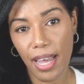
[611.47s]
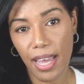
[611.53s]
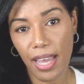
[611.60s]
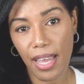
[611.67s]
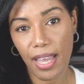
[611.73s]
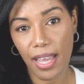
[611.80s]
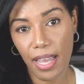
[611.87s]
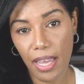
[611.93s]

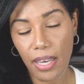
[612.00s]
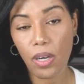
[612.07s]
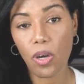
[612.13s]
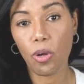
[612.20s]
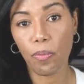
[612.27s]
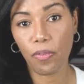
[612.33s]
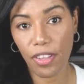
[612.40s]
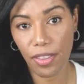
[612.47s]
and
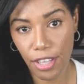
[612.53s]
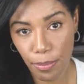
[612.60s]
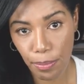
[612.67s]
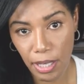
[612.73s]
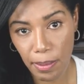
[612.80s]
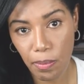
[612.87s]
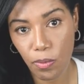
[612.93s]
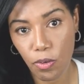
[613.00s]
hopefully these
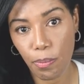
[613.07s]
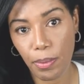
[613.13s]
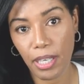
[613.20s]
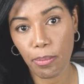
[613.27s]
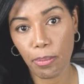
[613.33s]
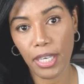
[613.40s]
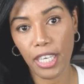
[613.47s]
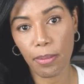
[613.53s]
people will
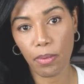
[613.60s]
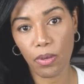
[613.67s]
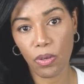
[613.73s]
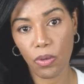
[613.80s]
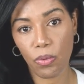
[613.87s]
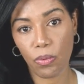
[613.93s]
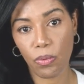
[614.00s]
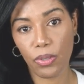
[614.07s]
be
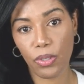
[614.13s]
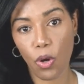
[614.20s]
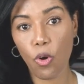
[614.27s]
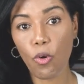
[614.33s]
amenable and